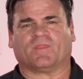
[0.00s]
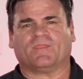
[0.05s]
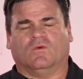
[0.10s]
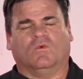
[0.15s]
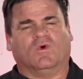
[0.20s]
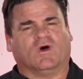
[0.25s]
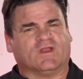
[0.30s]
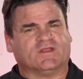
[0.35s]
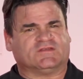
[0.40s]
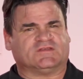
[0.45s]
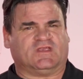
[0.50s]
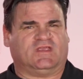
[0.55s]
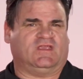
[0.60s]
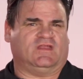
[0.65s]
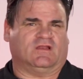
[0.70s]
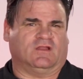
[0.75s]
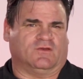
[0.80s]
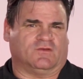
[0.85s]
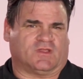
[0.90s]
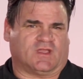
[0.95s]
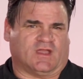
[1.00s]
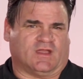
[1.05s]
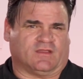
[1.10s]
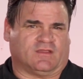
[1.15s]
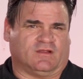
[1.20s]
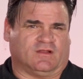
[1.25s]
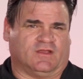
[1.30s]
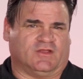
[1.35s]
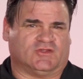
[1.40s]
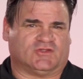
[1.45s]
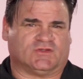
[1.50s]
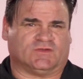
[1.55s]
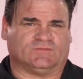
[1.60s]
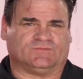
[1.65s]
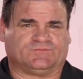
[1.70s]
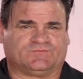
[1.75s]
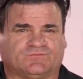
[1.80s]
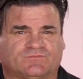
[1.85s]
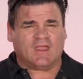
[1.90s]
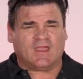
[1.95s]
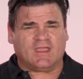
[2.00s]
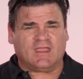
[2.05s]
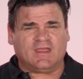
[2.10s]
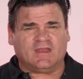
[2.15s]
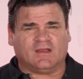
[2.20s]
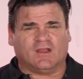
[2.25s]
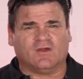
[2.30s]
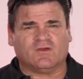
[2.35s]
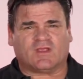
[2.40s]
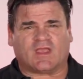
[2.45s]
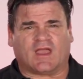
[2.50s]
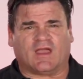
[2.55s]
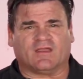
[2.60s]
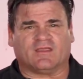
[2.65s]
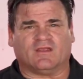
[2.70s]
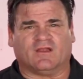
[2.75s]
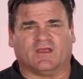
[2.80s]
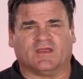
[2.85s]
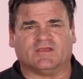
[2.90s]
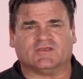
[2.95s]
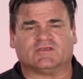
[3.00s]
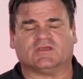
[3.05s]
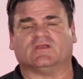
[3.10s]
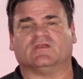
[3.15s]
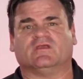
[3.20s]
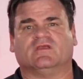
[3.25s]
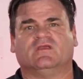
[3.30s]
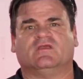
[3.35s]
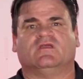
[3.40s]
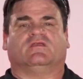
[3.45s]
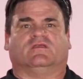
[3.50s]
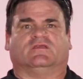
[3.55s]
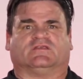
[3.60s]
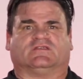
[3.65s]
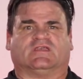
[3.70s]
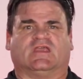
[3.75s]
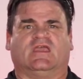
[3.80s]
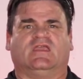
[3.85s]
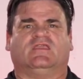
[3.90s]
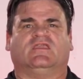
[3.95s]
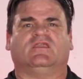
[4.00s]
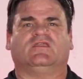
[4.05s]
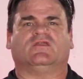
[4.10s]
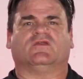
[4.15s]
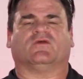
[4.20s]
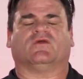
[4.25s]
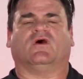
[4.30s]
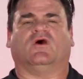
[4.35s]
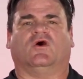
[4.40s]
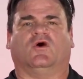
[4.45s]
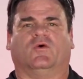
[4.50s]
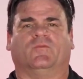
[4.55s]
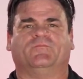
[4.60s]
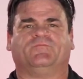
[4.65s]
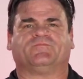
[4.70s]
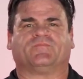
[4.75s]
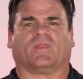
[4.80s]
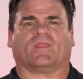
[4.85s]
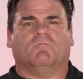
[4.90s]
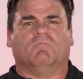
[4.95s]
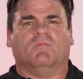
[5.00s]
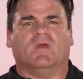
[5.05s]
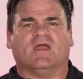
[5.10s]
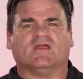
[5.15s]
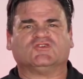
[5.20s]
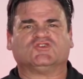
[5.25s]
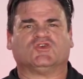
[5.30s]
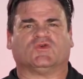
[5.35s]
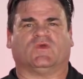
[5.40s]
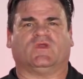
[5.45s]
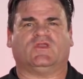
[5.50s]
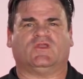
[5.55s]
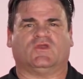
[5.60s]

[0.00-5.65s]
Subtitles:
What is a heat load calculation? A heat load calculation is taking your home, measuring